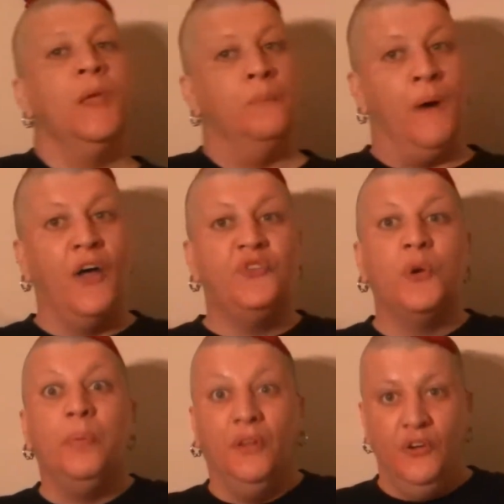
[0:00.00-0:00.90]

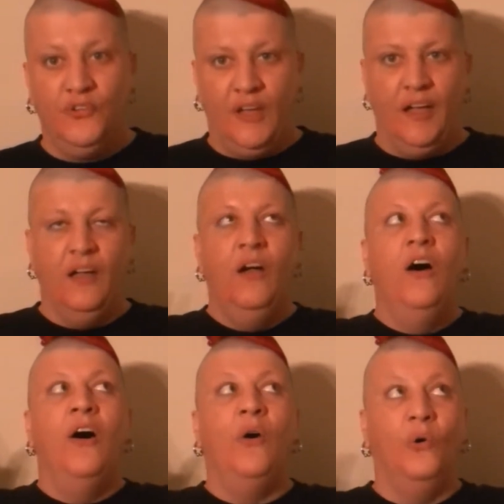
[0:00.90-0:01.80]
Monsterpalooza.
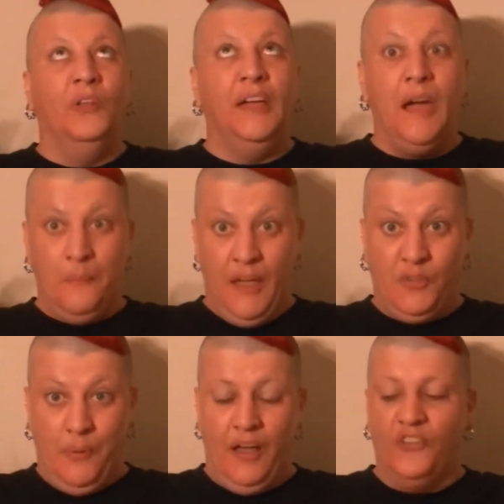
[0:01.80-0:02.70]
Holy
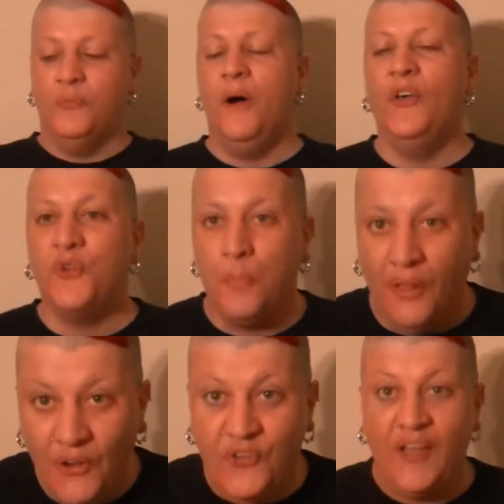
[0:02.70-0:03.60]
amazeballs.
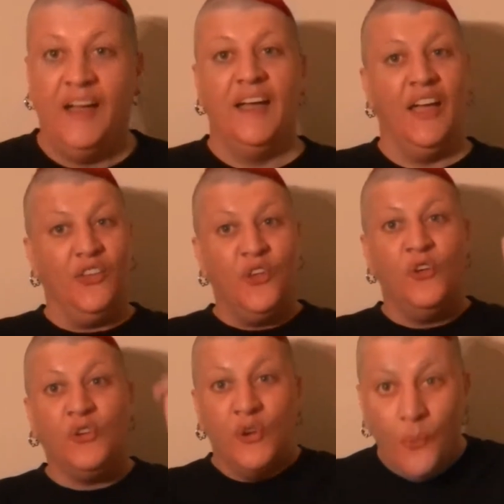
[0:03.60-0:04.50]
Monsterpalooza
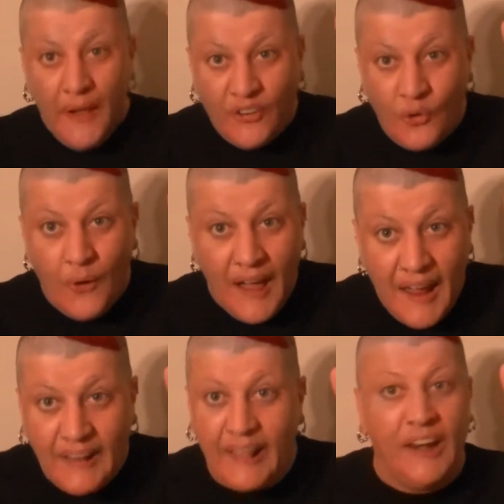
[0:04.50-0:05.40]
is 2 weeks
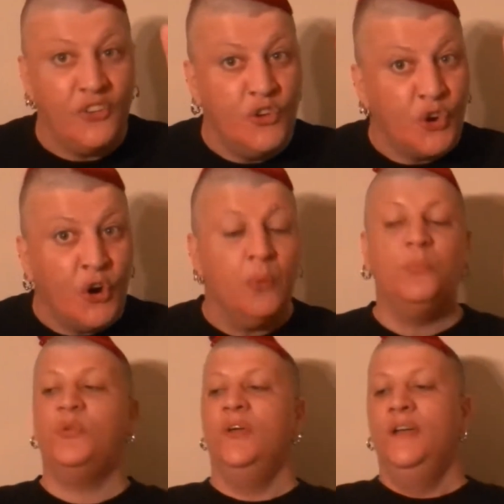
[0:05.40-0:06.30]
away, ladies and
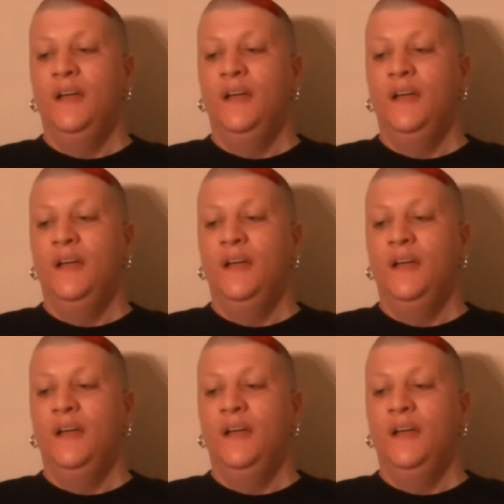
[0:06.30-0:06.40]
germs.